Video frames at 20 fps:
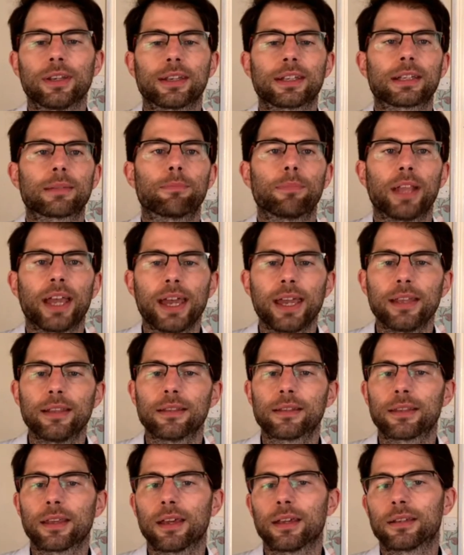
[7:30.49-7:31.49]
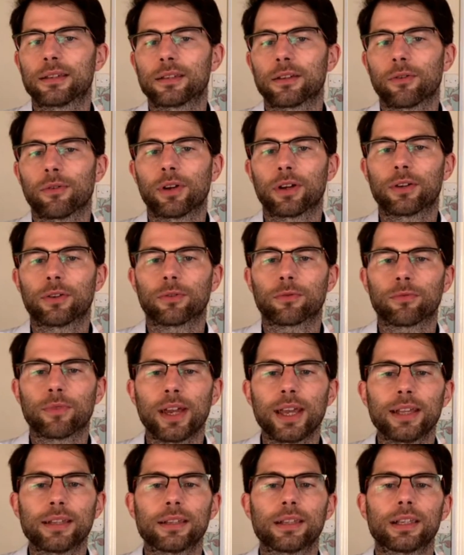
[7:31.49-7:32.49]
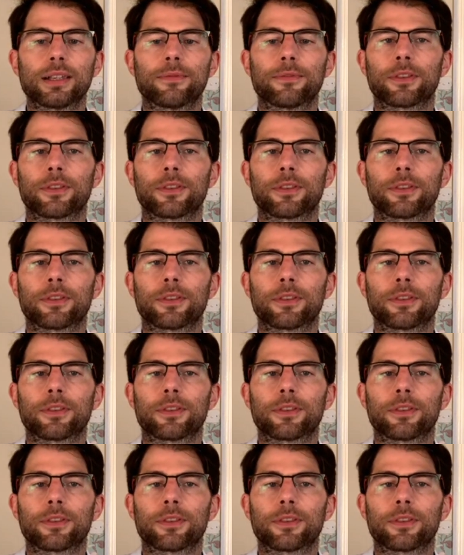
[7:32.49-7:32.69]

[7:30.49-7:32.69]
explains the historical reasons